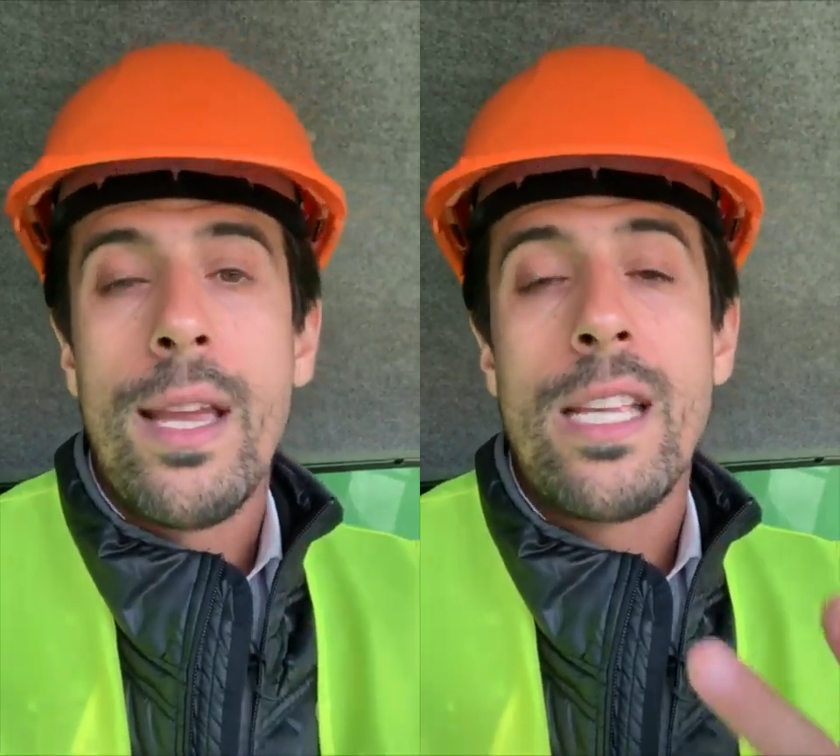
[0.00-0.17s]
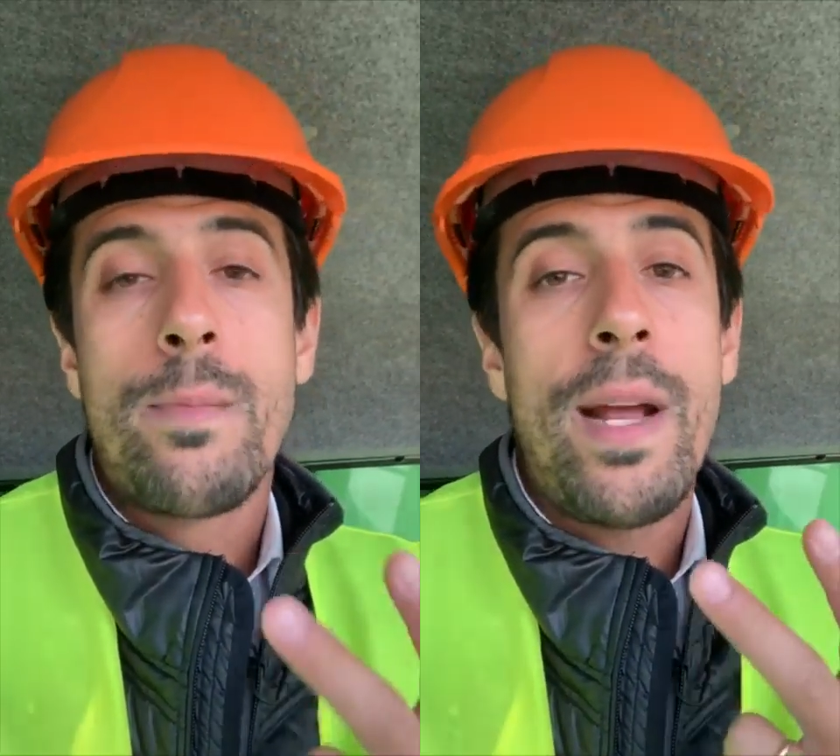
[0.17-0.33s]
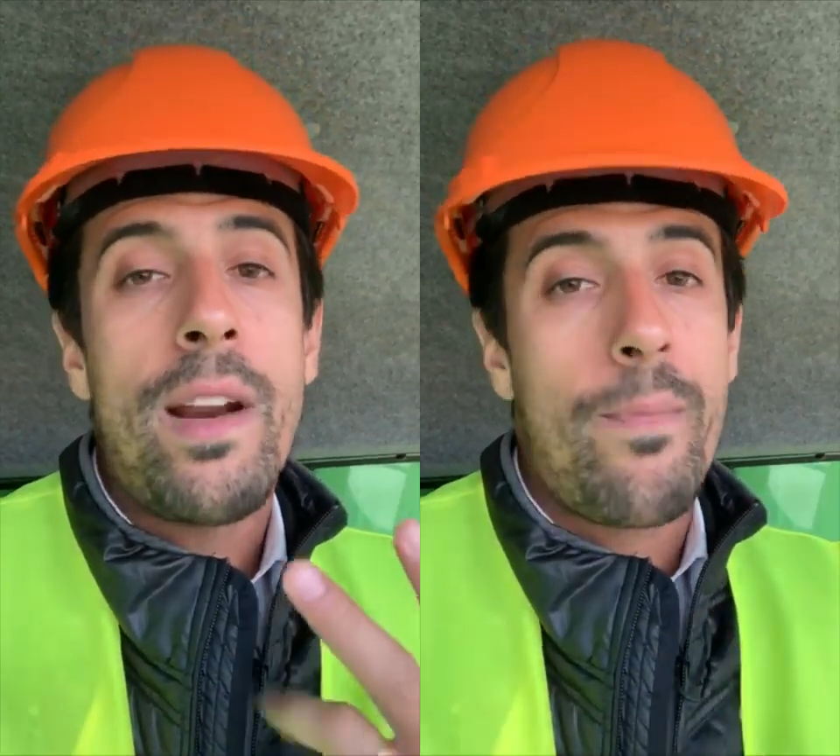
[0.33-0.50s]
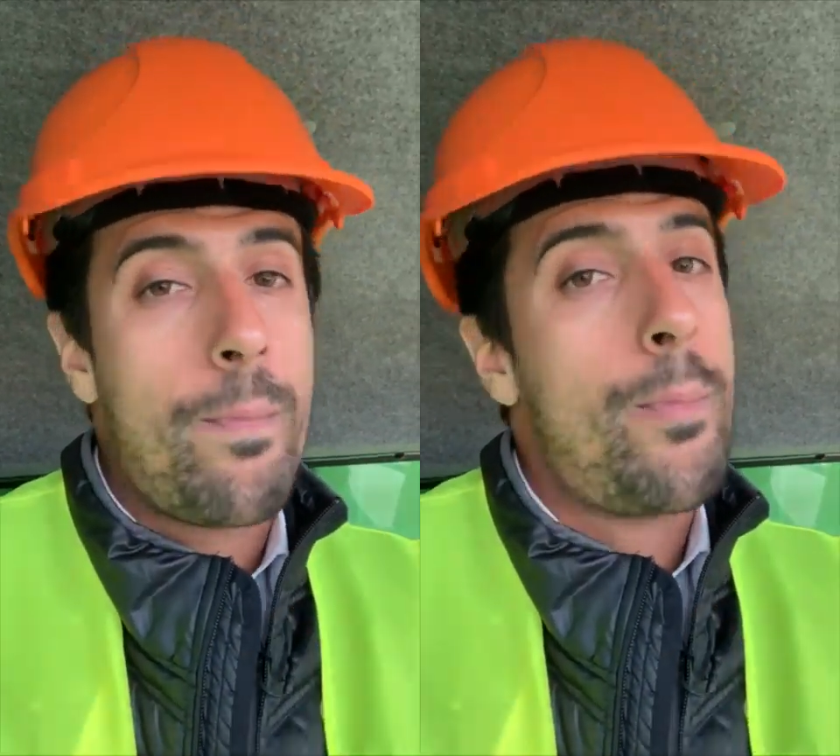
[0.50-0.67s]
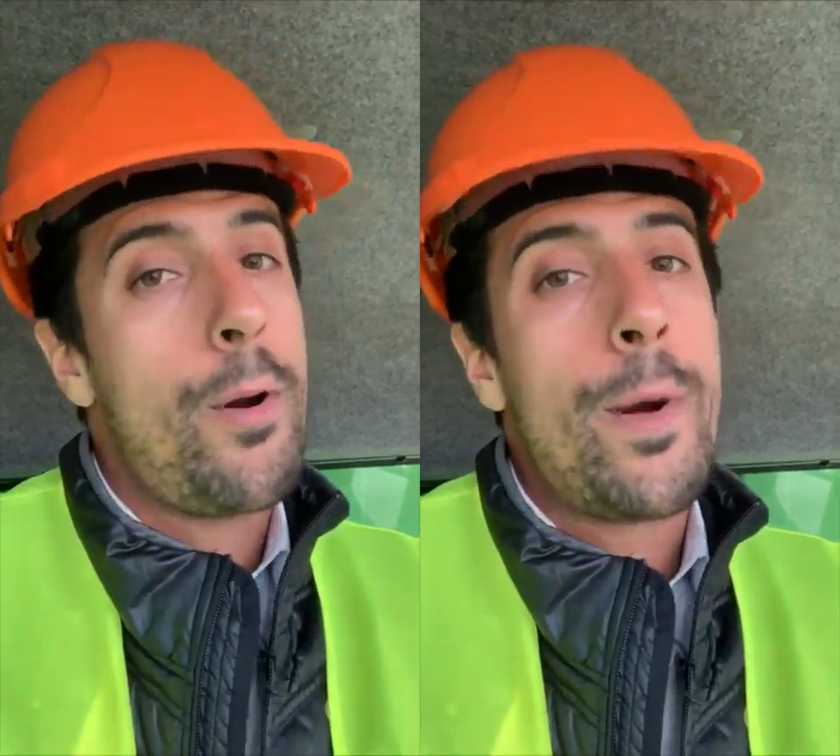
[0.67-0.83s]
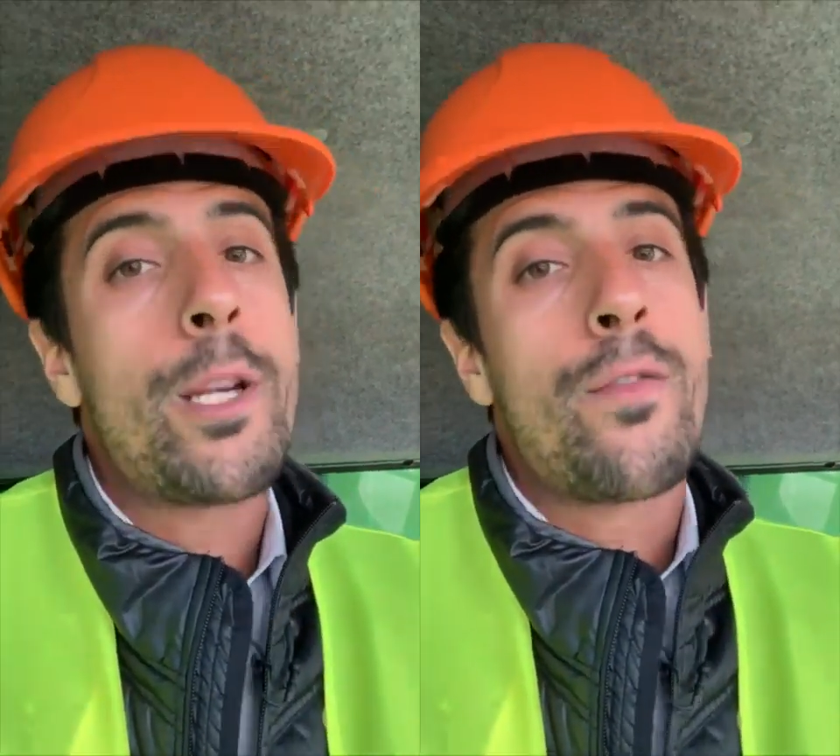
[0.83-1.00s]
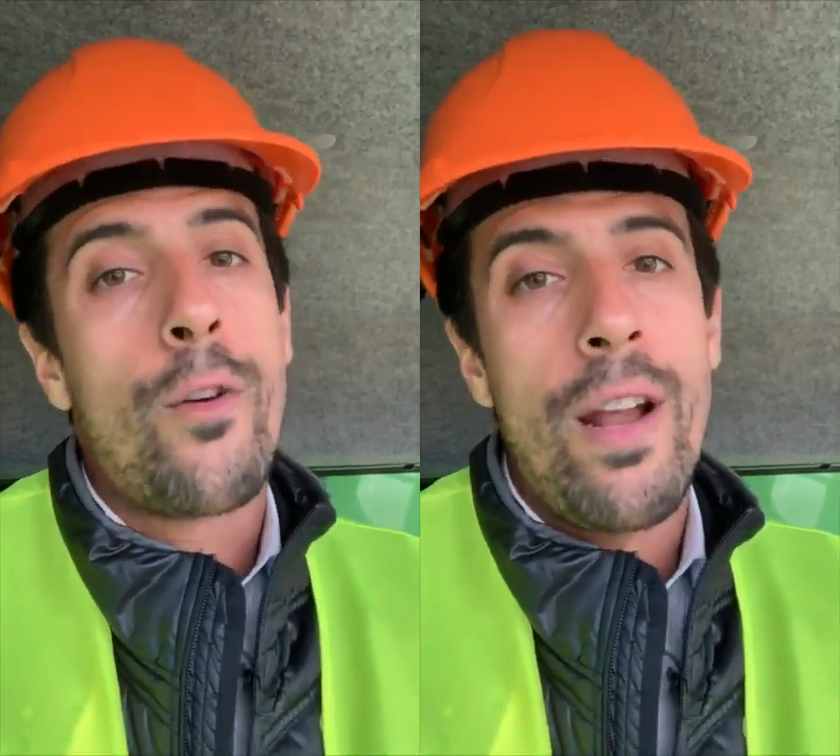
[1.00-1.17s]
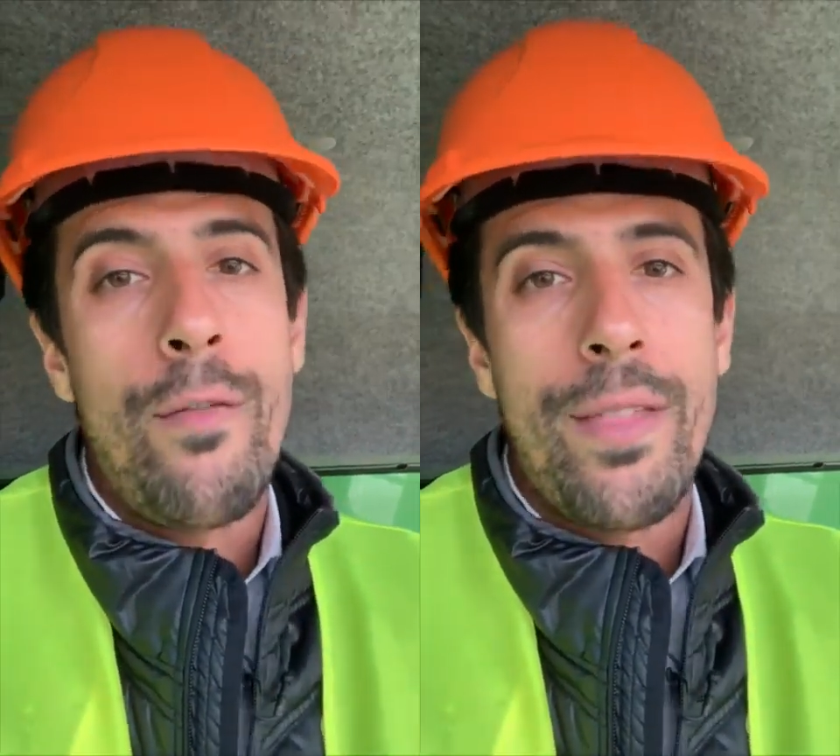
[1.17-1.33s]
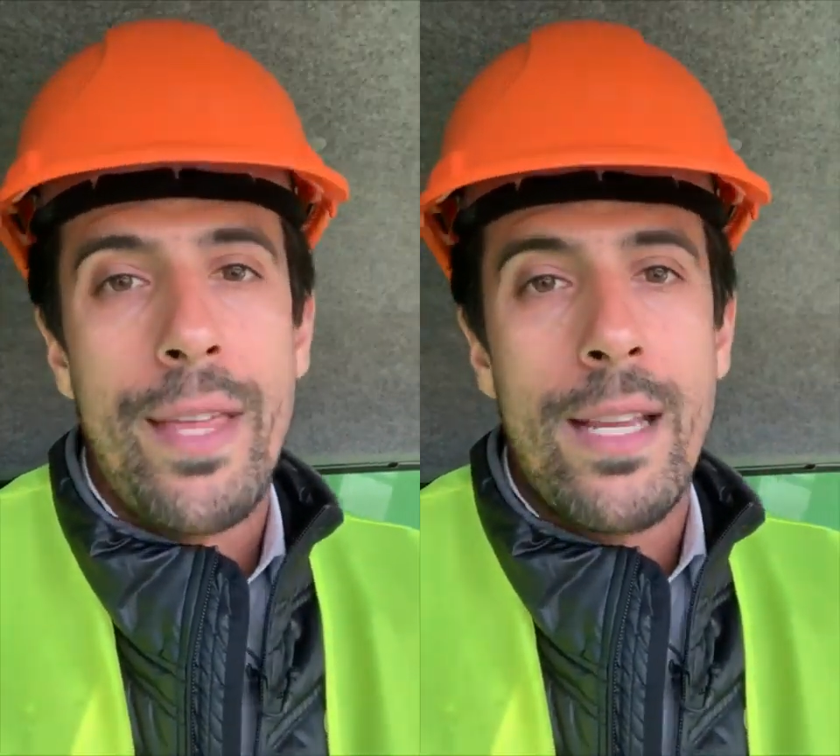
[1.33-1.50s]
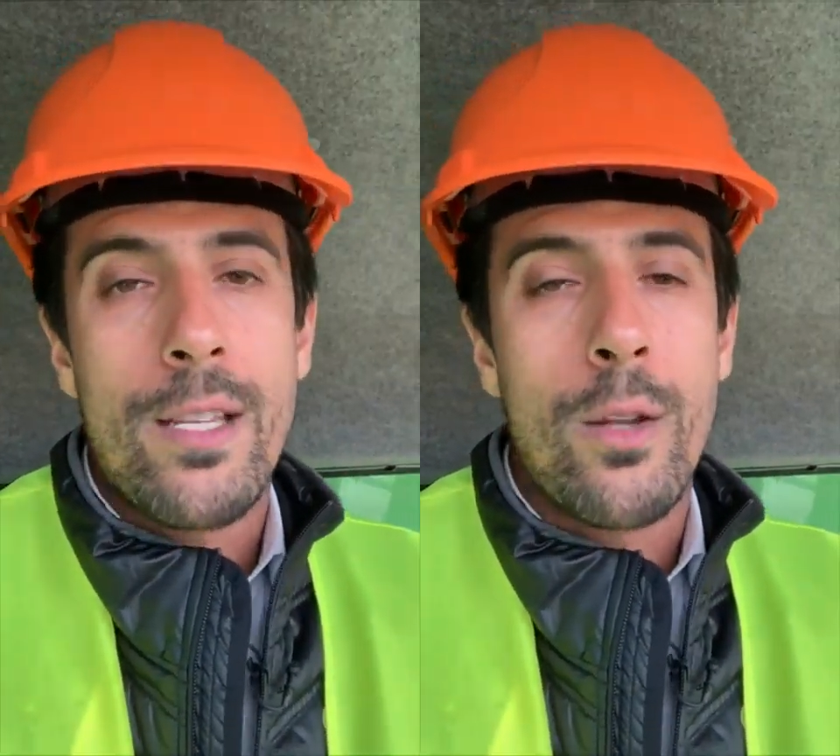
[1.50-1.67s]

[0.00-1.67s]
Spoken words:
it's better pretty much for everything.